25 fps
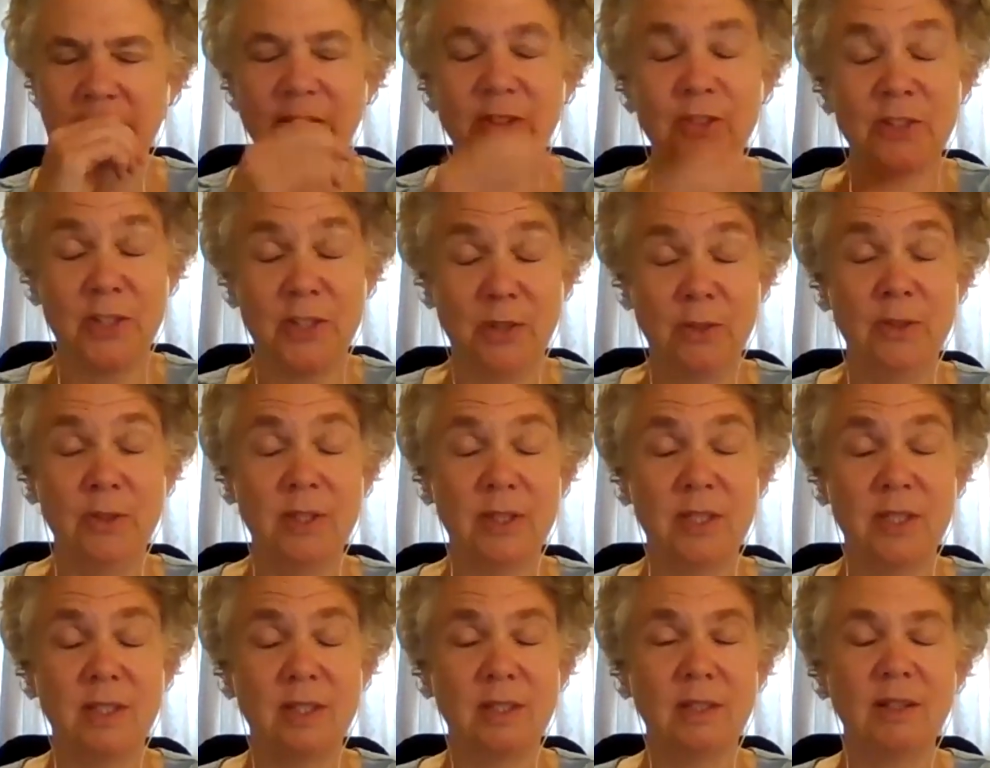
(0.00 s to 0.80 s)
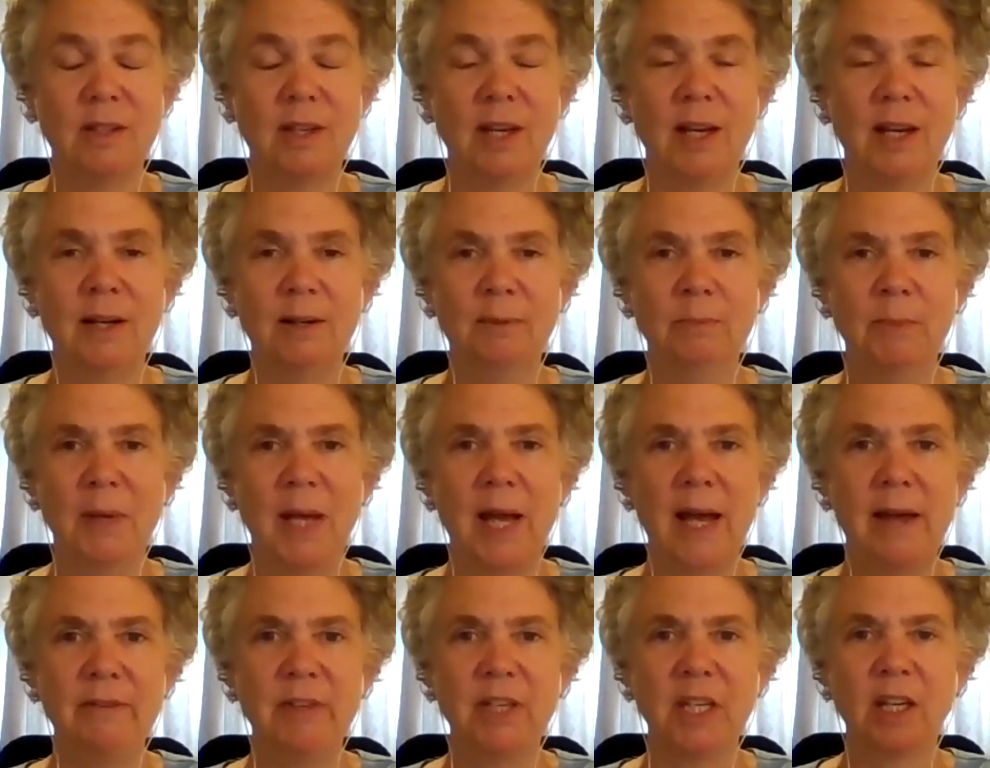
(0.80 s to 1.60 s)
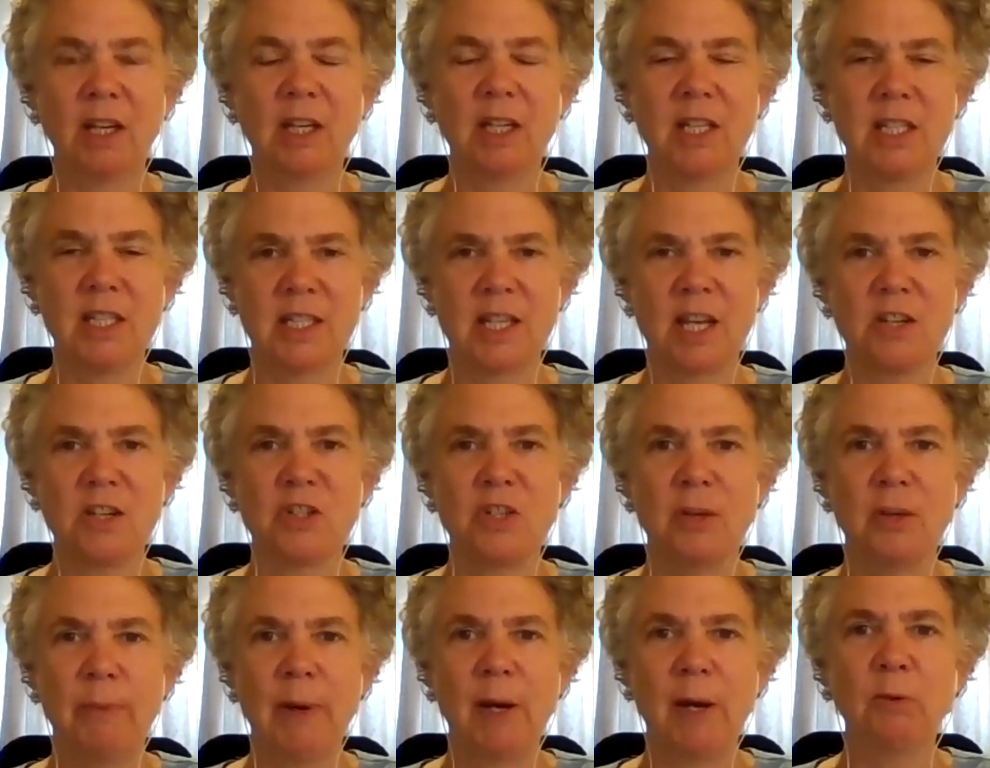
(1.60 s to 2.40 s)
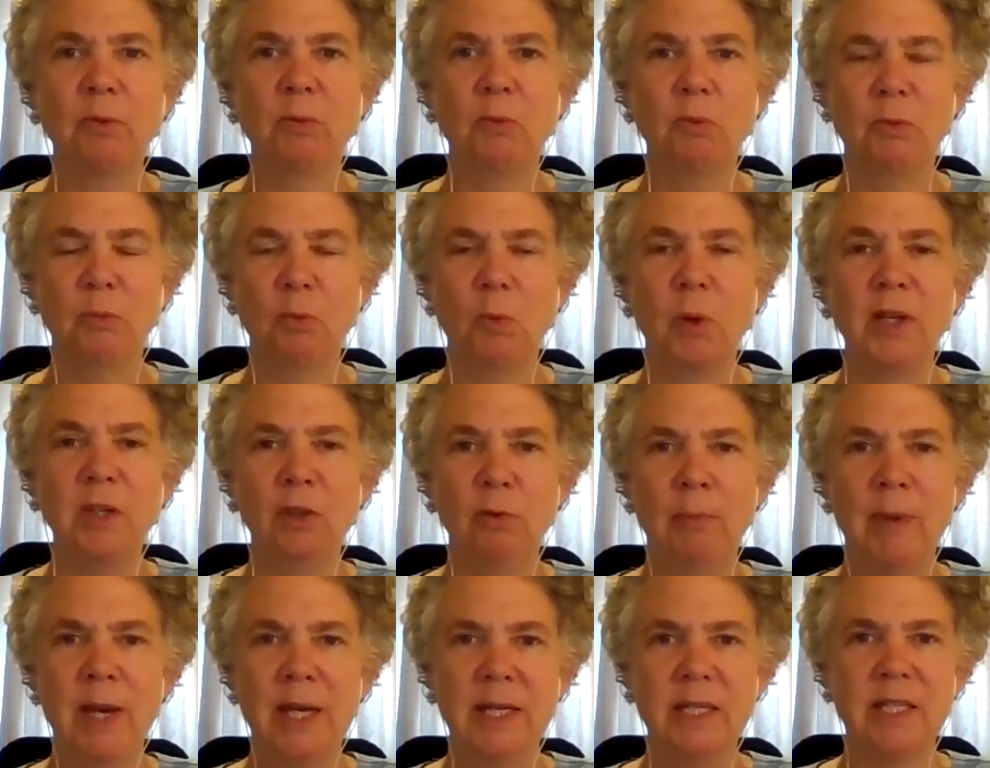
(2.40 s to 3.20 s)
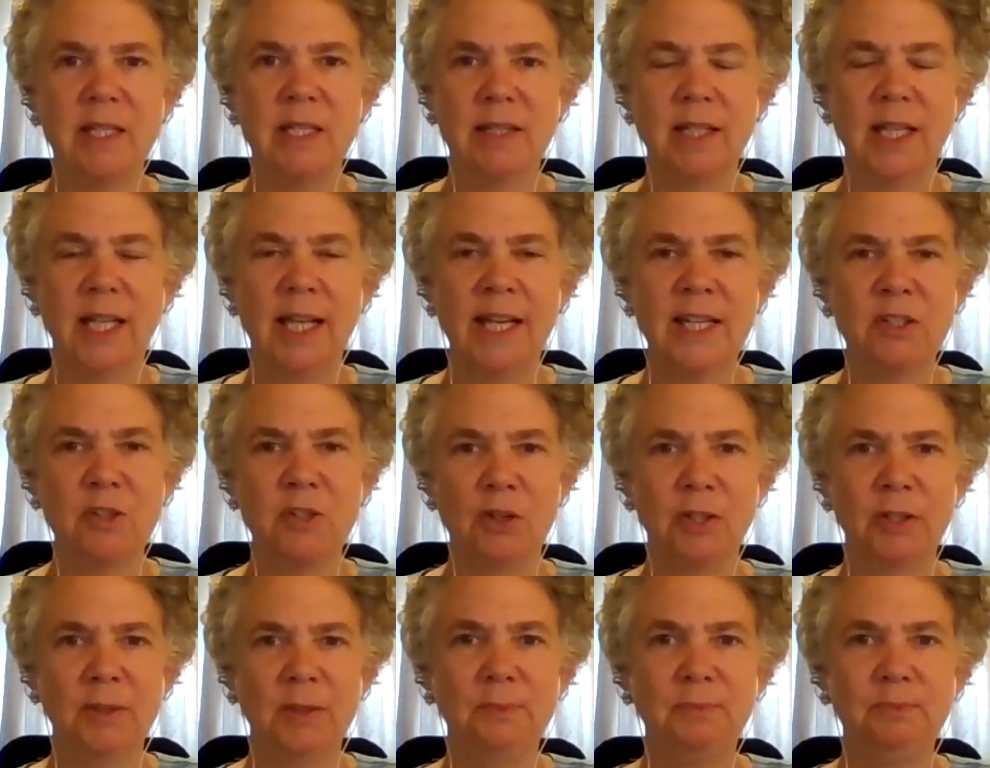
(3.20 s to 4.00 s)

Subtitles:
your students, having a discussion about what you meant in the lecture.